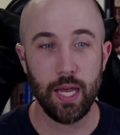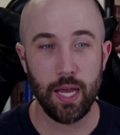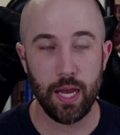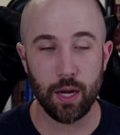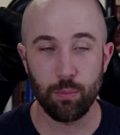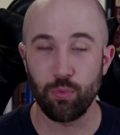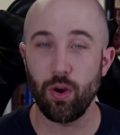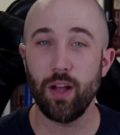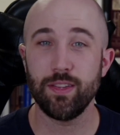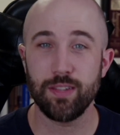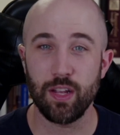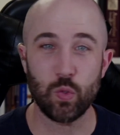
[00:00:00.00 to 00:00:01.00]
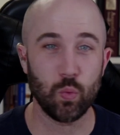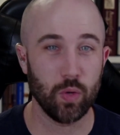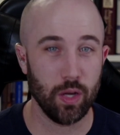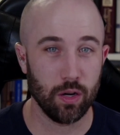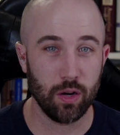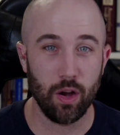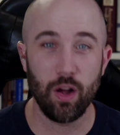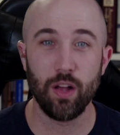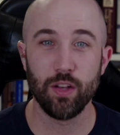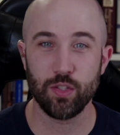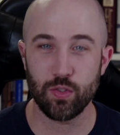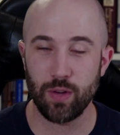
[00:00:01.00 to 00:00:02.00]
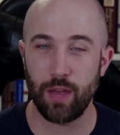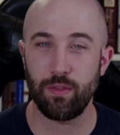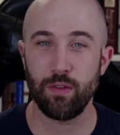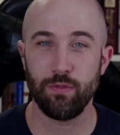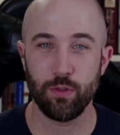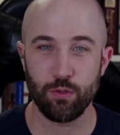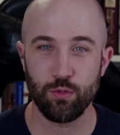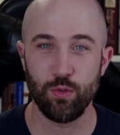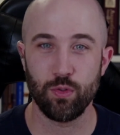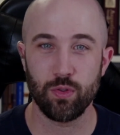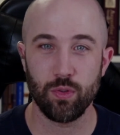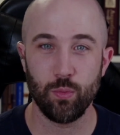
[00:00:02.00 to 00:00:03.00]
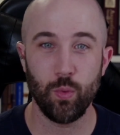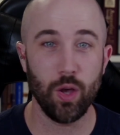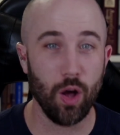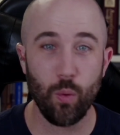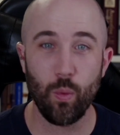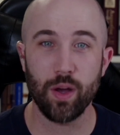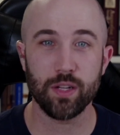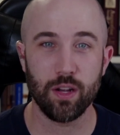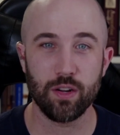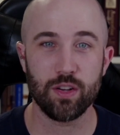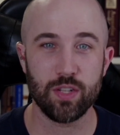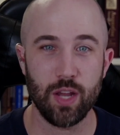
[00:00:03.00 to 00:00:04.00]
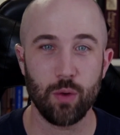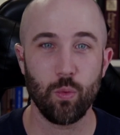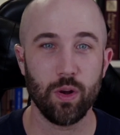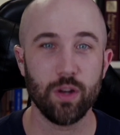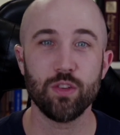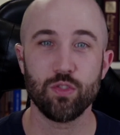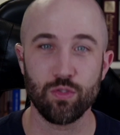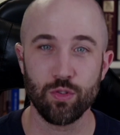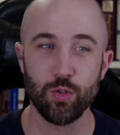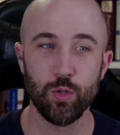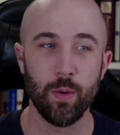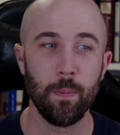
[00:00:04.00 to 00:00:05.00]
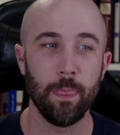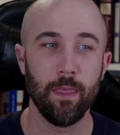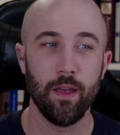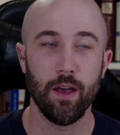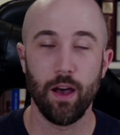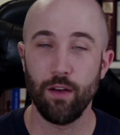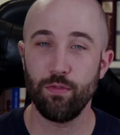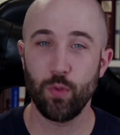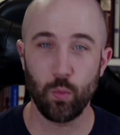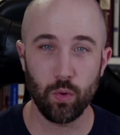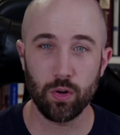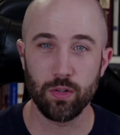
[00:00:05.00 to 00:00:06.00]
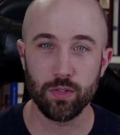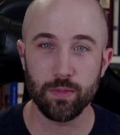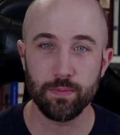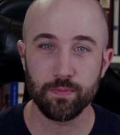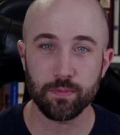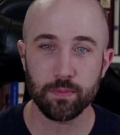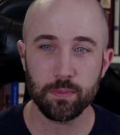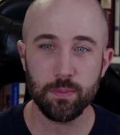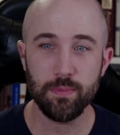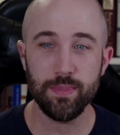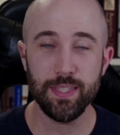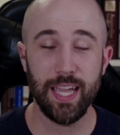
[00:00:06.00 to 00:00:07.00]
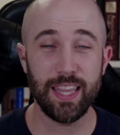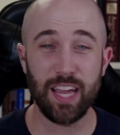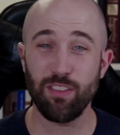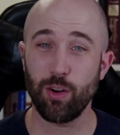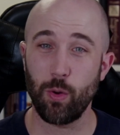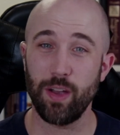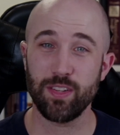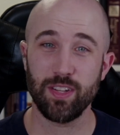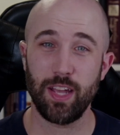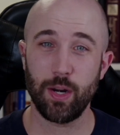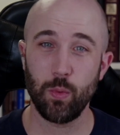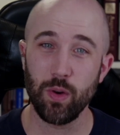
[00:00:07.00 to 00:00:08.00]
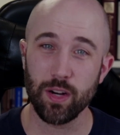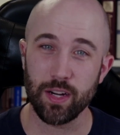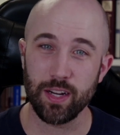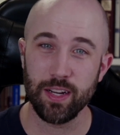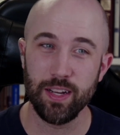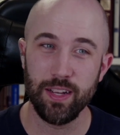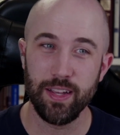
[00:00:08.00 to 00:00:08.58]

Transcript: In a broad sense, we are all striving for truth. We all want to understand what is true of the world, and that requires a lot of work.